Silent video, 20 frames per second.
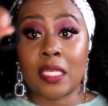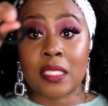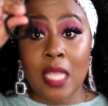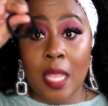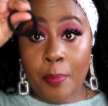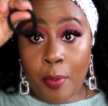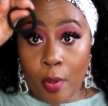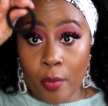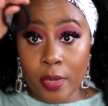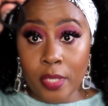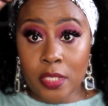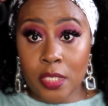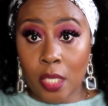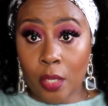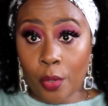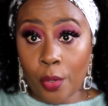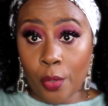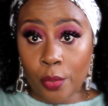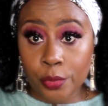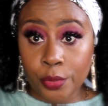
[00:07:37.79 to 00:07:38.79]
is a
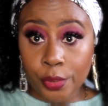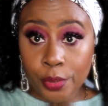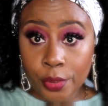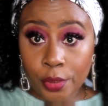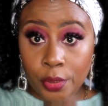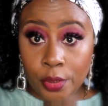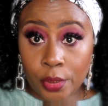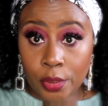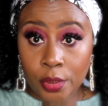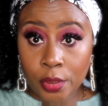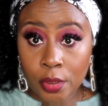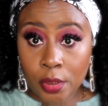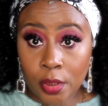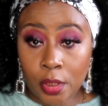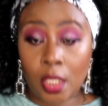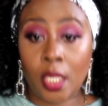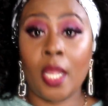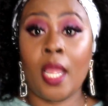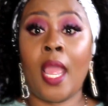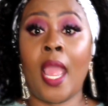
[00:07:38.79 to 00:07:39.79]
ponytail holder.
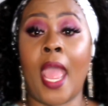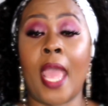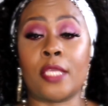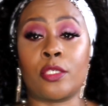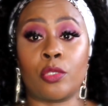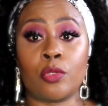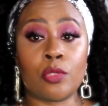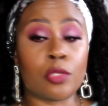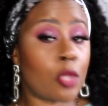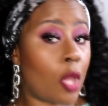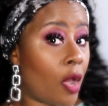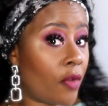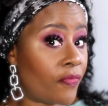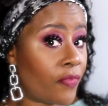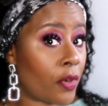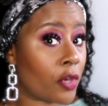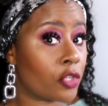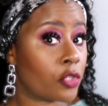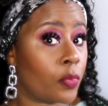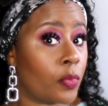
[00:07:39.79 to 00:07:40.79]
As you saw
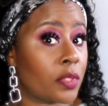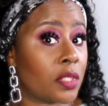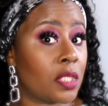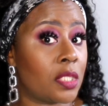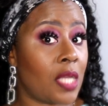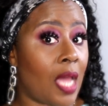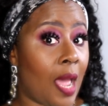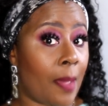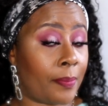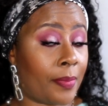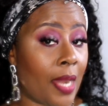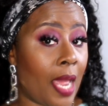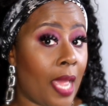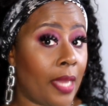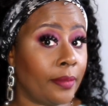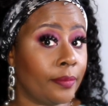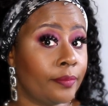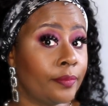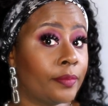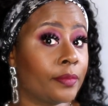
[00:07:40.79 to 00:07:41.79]
first was the top
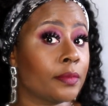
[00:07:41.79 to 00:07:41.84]
knot.